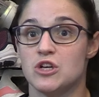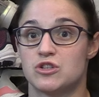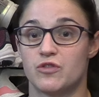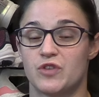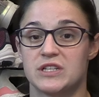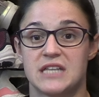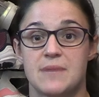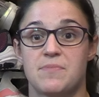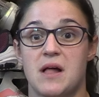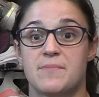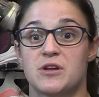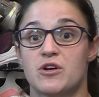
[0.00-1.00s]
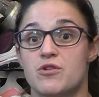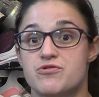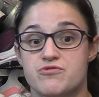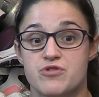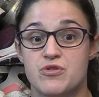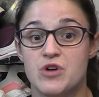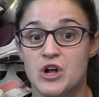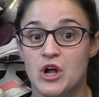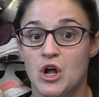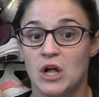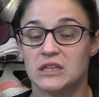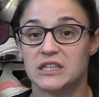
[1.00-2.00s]
So for example, I'm going to go through
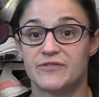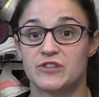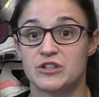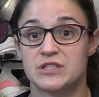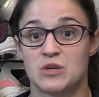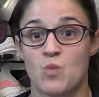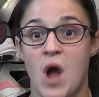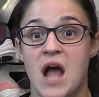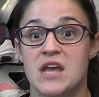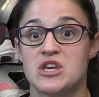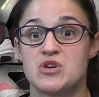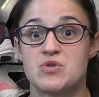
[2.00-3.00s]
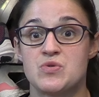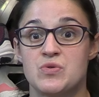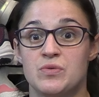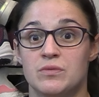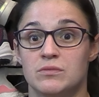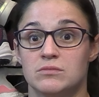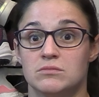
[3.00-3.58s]
lifters and why you